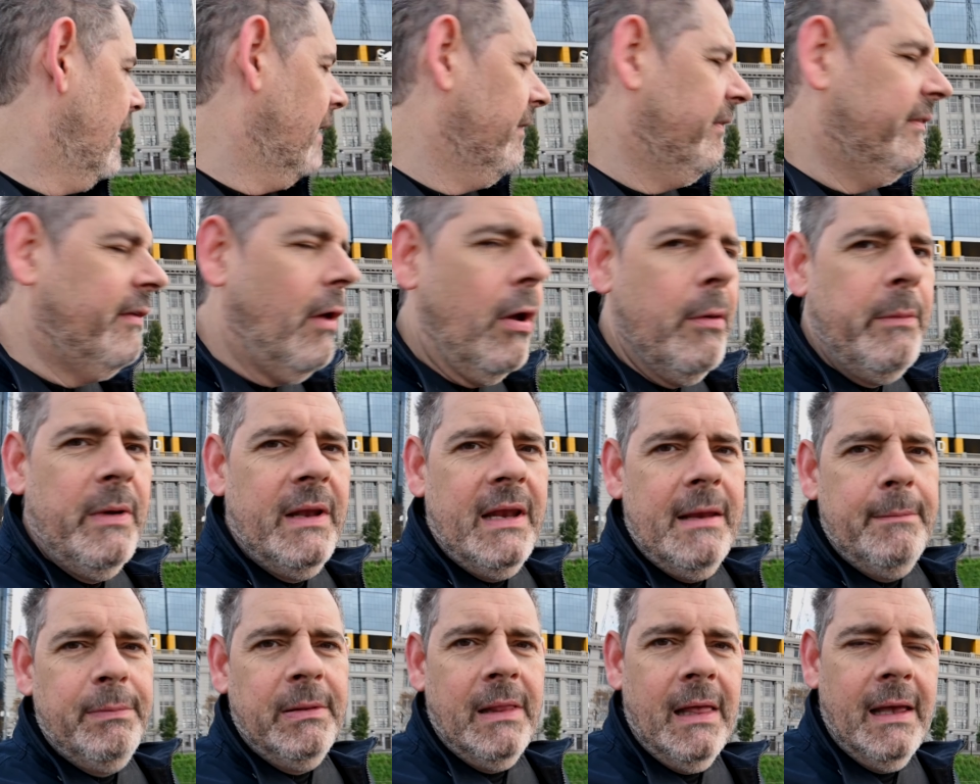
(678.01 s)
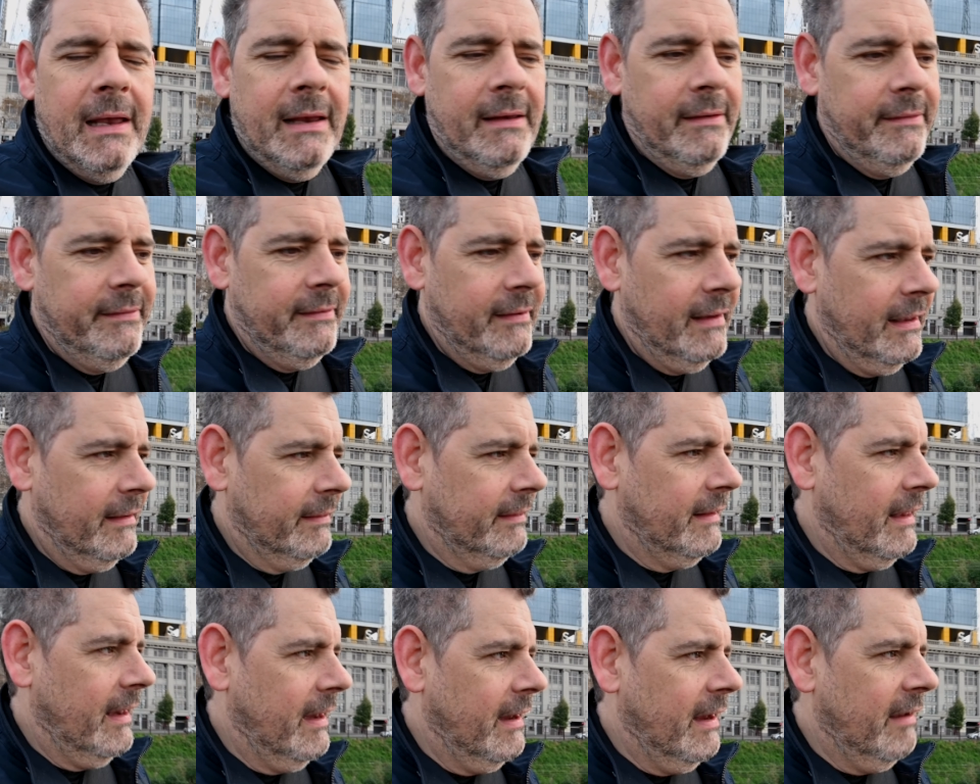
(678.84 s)
so many players
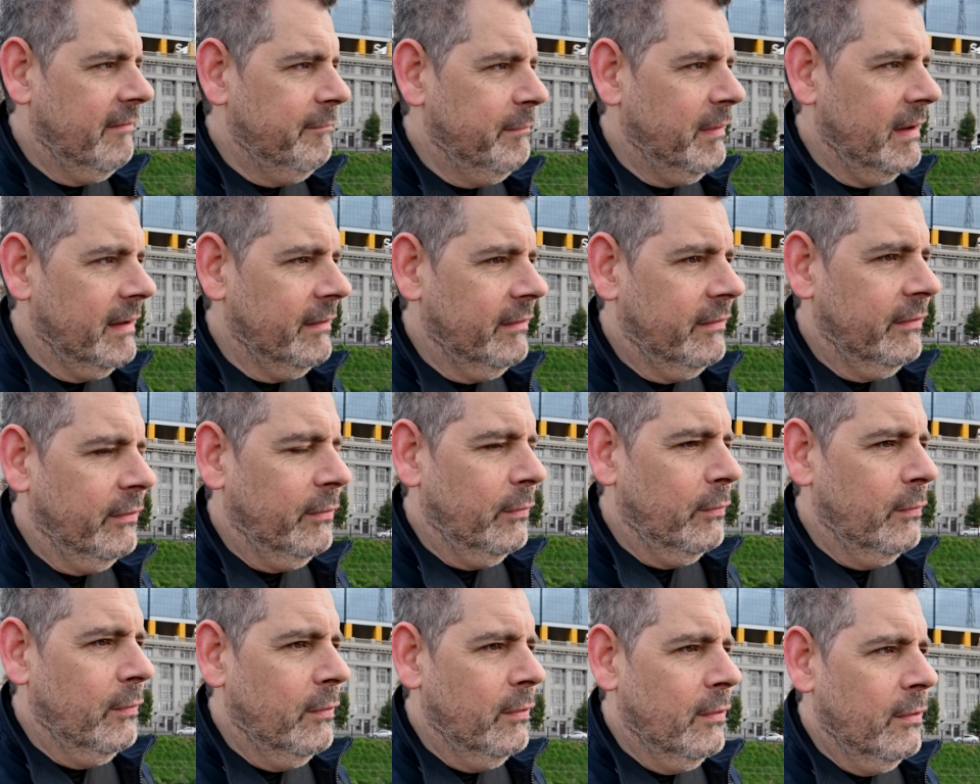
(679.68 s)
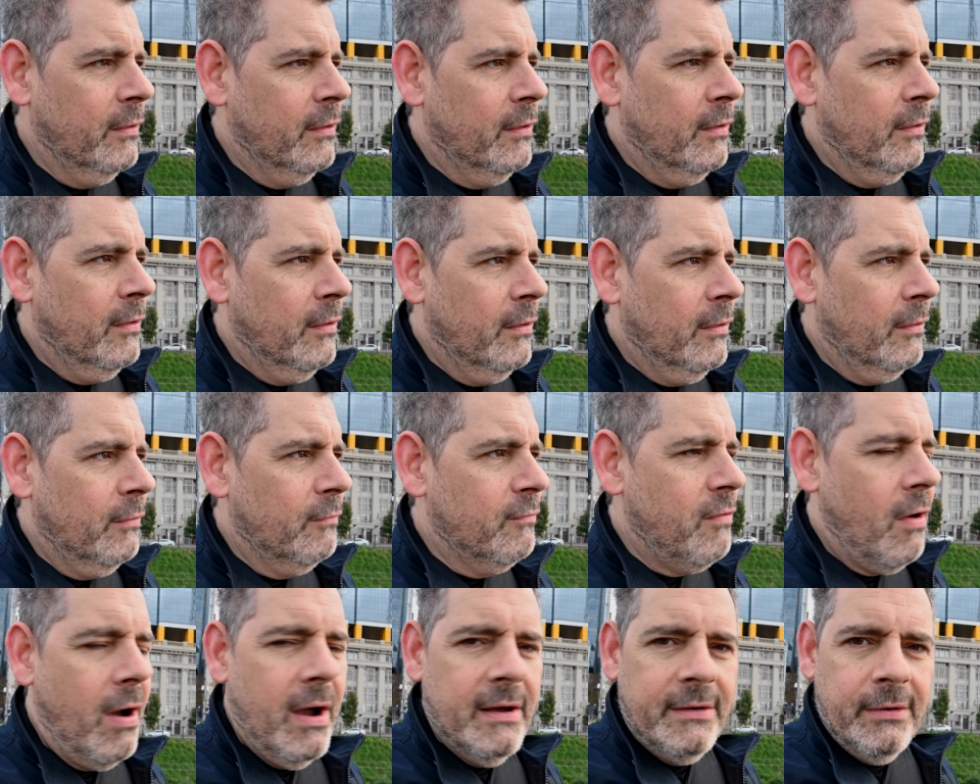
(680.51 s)
out there have been to
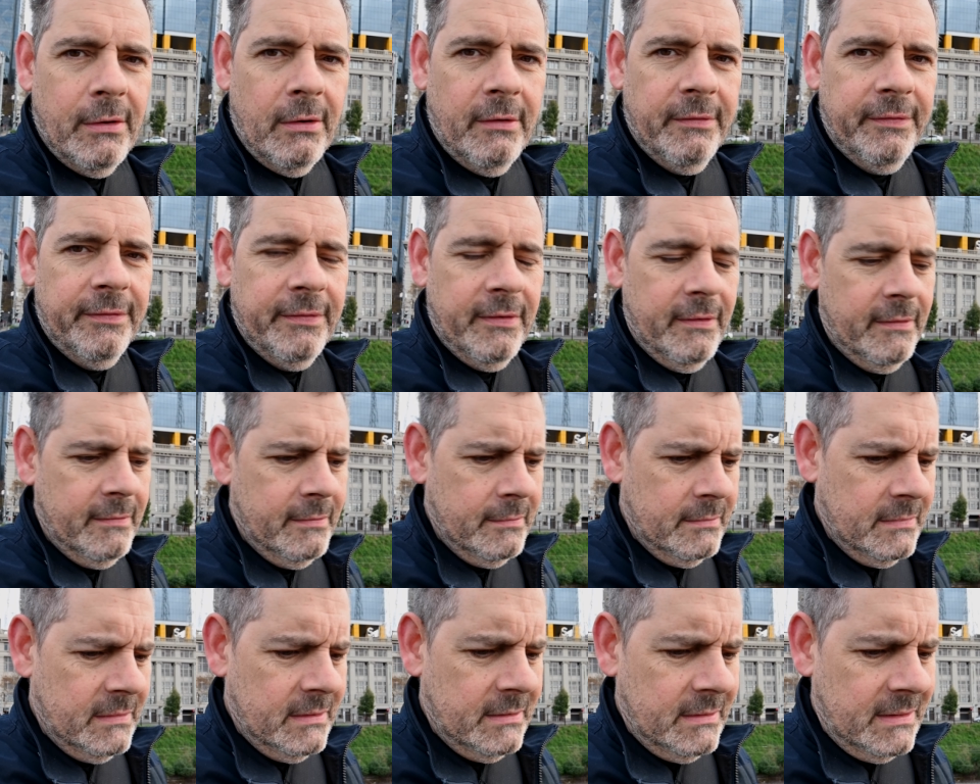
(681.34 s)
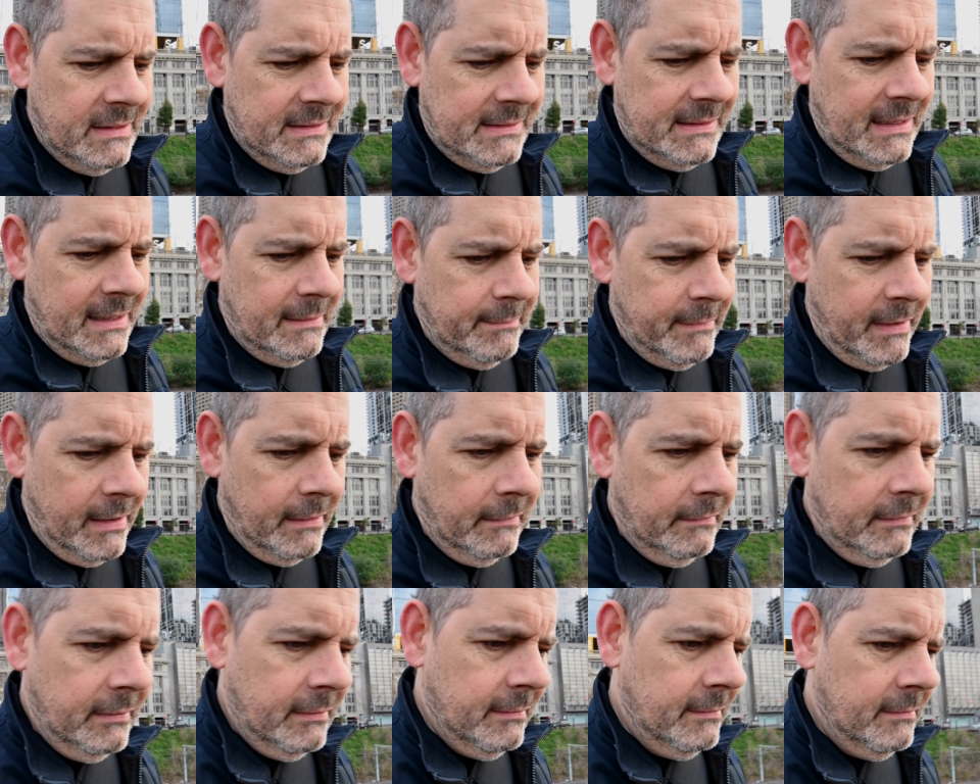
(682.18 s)
write off the Z
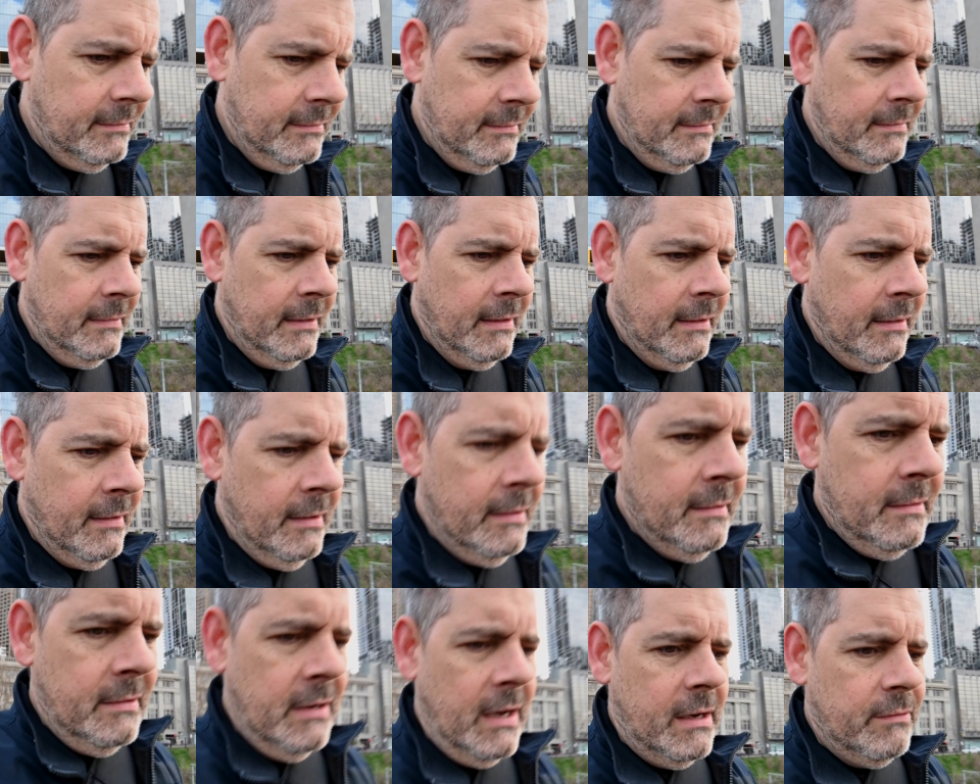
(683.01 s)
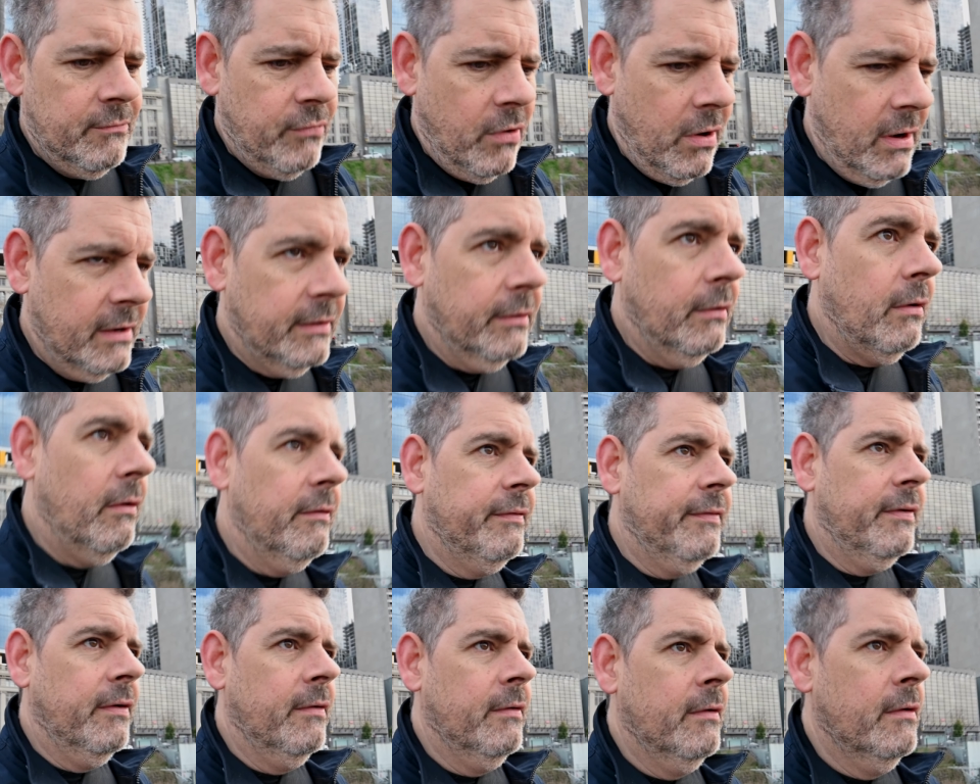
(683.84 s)
mount and write
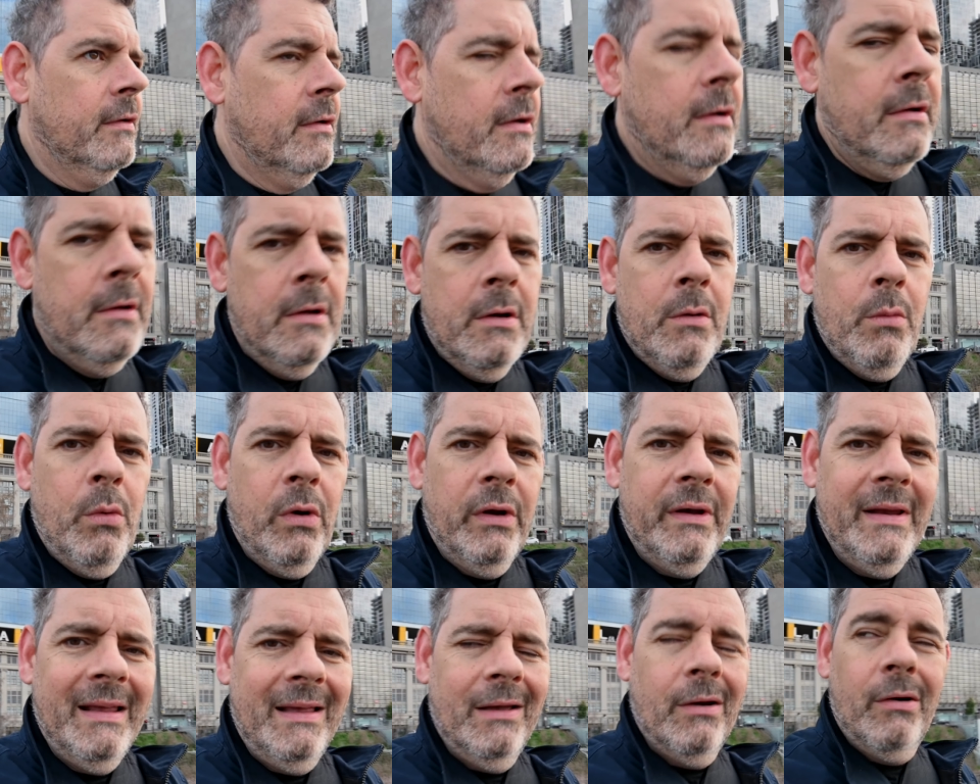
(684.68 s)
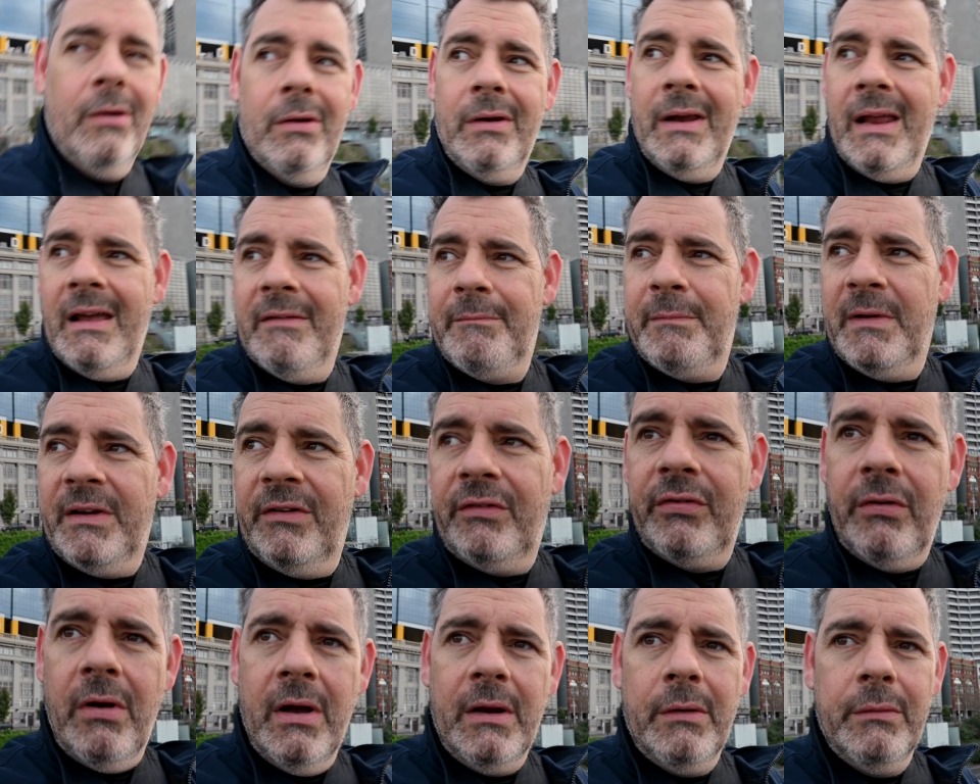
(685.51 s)
off what Nikon have
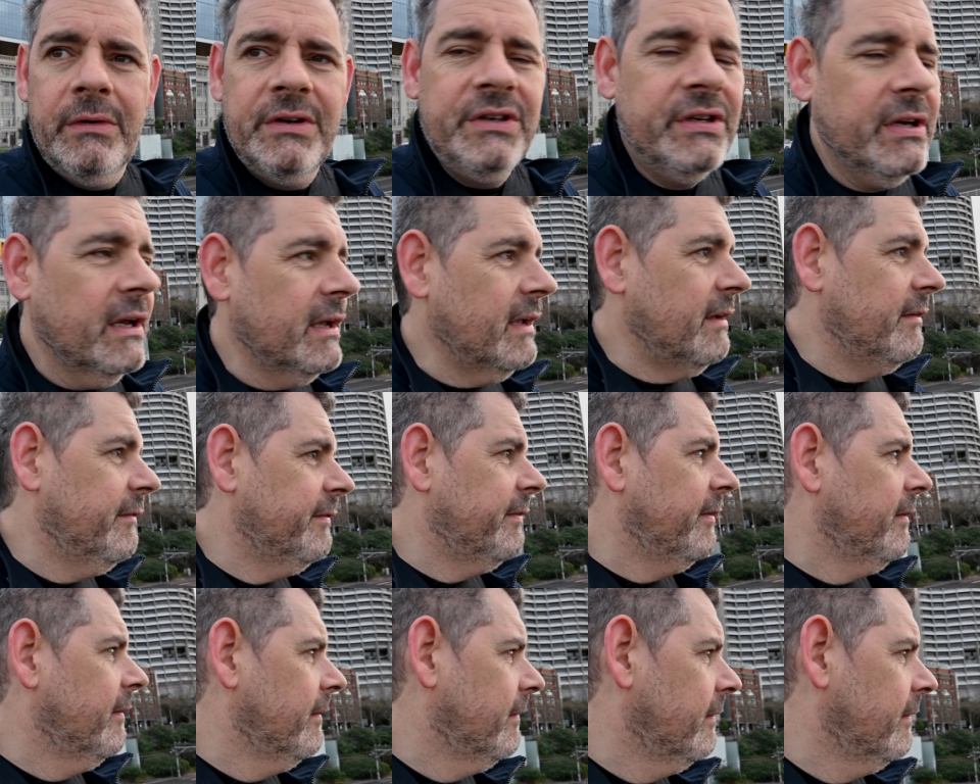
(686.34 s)
been trying to achieve.